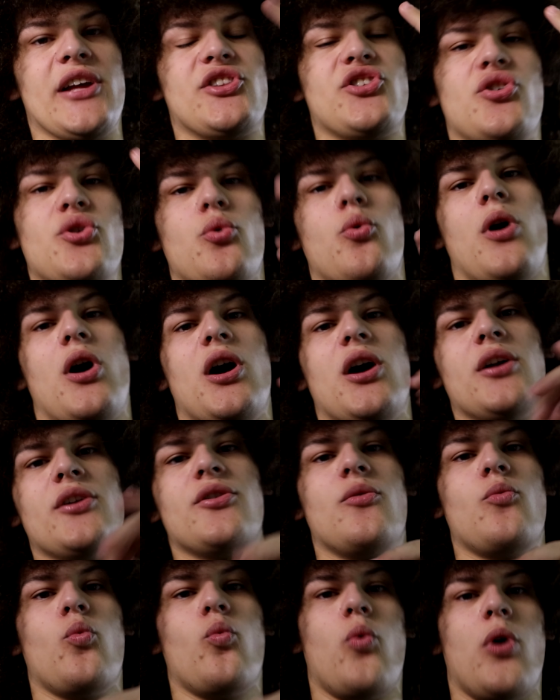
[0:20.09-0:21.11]
like 2
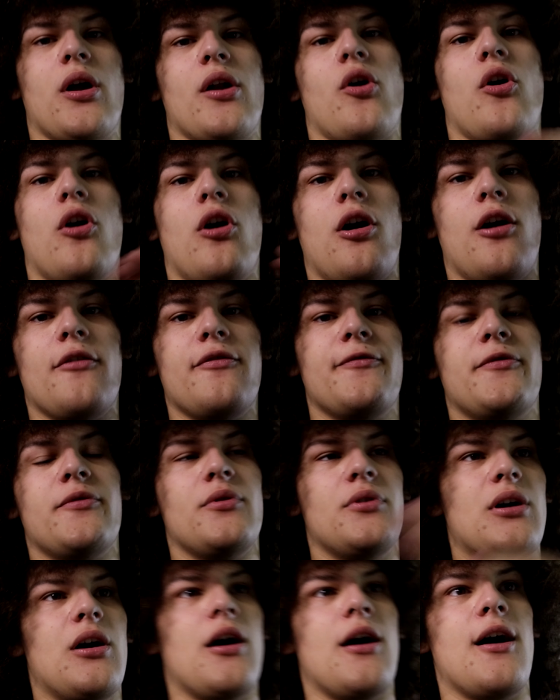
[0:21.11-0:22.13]
on, 1 off,
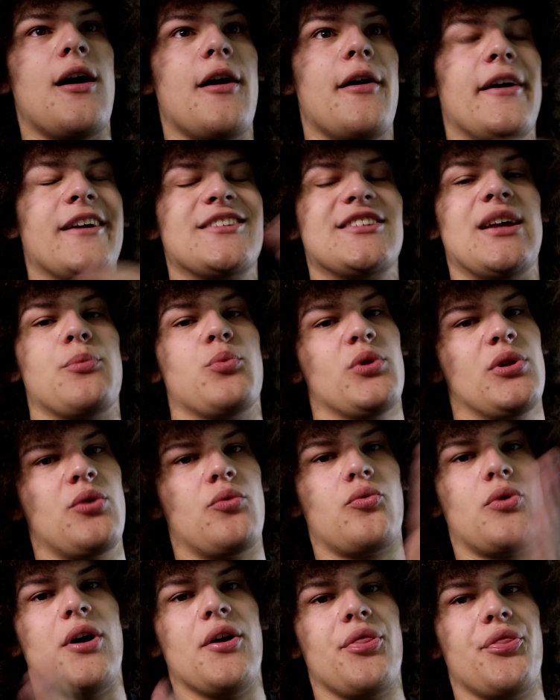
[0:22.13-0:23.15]
except with a
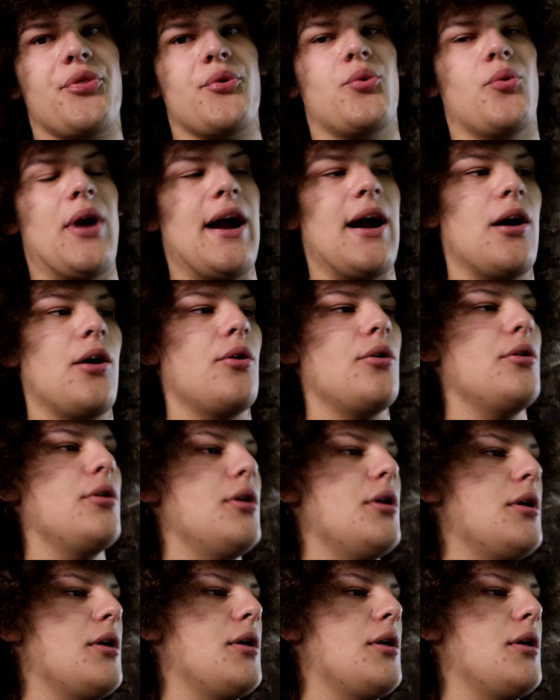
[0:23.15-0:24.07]
run throughout.